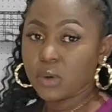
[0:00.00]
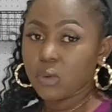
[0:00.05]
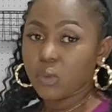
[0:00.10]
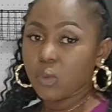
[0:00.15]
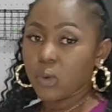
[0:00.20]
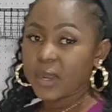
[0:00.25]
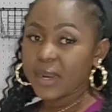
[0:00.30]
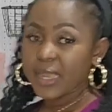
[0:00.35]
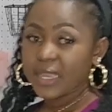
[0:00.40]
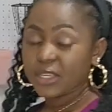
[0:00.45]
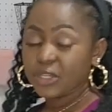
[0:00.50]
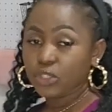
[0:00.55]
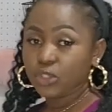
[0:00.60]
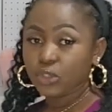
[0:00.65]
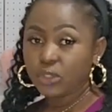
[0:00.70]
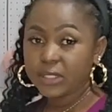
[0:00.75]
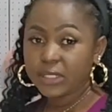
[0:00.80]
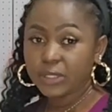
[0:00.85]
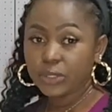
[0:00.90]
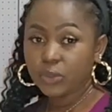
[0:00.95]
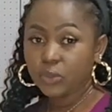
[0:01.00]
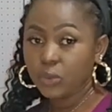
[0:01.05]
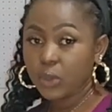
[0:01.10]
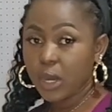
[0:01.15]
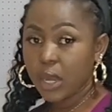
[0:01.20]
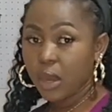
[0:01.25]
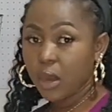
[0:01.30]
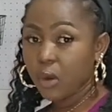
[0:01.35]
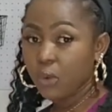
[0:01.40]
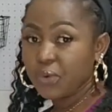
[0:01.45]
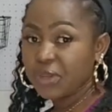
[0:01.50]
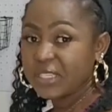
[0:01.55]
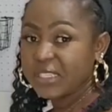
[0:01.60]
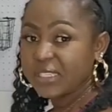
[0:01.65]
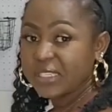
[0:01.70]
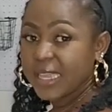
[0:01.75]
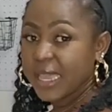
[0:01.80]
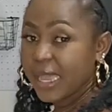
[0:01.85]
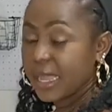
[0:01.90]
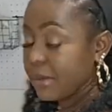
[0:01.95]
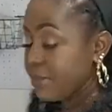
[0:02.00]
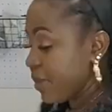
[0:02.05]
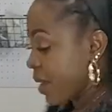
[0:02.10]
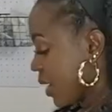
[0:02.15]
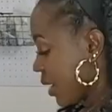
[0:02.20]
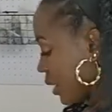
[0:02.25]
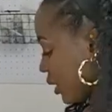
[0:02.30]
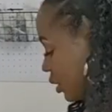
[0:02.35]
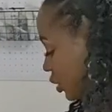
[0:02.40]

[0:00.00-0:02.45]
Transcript: what I usually do, I always tag my